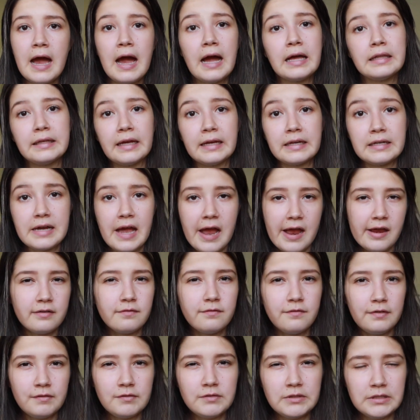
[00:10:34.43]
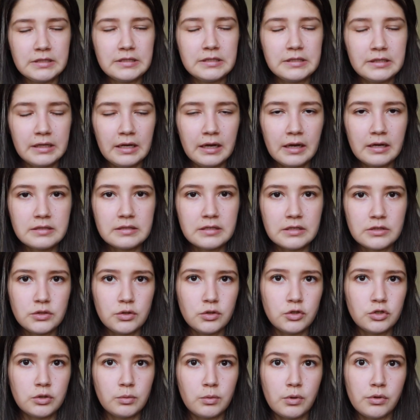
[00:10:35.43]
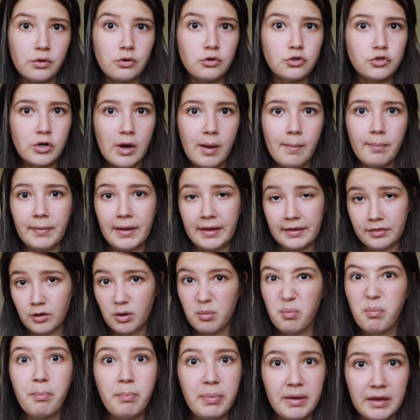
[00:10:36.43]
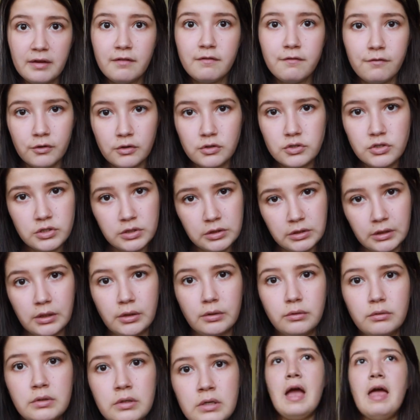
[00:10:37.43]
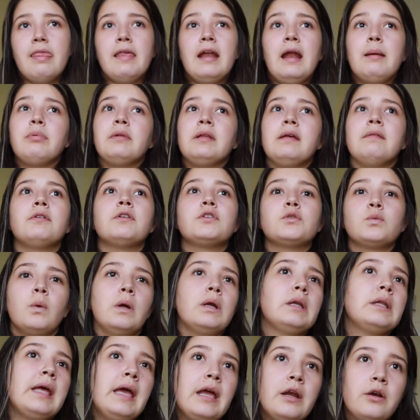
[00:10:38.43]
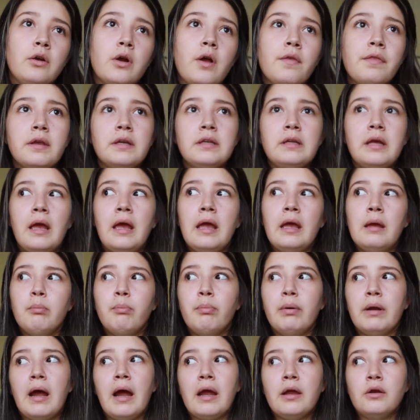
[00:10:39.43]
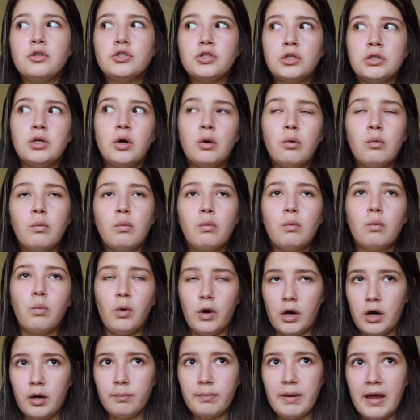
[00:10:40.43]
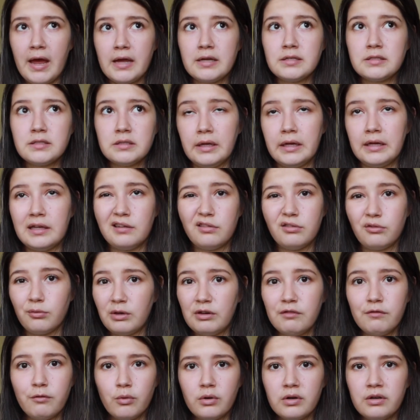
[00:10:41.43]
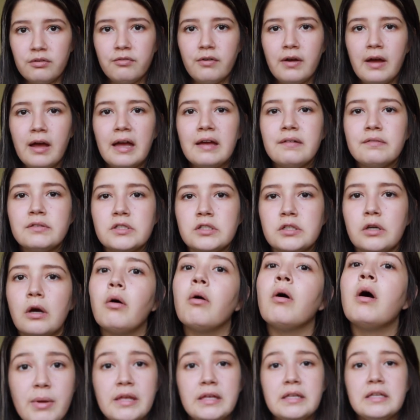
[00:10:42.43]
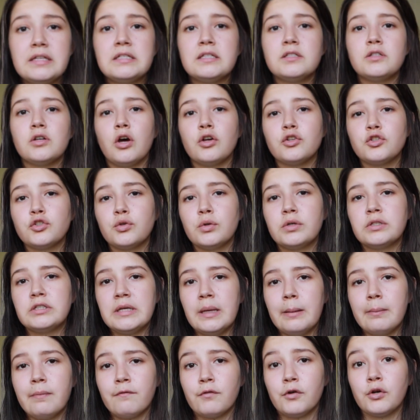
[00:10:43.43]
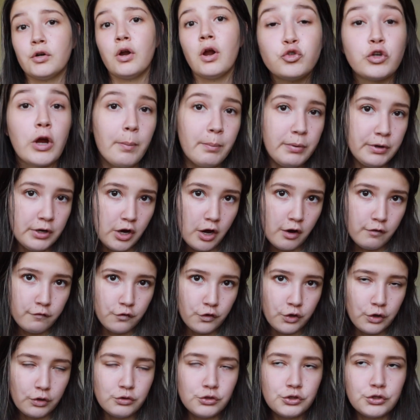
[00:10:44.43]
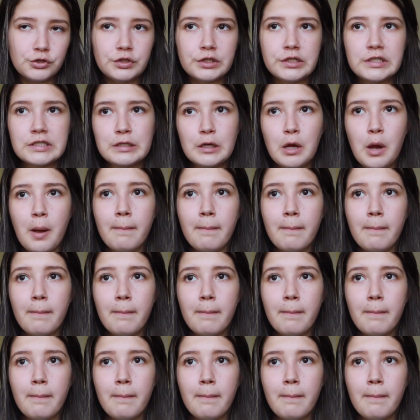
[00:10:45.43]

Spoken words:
at like 9:56 is usually when they'll drop like their big first load. And then I believe there's one later on the day, but I usually don't work past like 3:45. So, and then this is also a tip for dropping off groceries.